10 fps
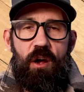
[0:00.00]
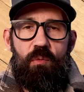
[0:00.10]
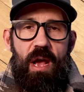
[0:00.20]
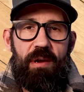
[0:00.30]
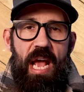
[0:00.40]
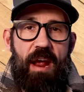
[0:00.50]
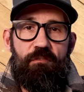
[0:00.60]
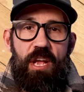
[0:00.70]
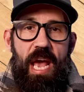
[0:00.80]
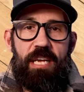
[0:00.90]
around
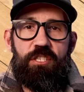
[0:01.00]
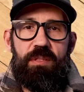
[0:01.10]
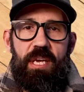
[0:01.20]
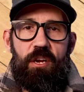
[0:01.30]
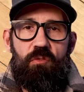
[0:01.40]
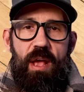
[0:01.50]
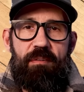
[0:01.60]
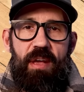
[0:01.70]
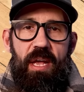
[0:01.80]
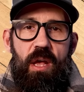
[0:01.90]
every edge of the
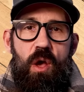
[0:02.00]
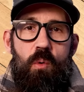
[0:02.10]
engraving,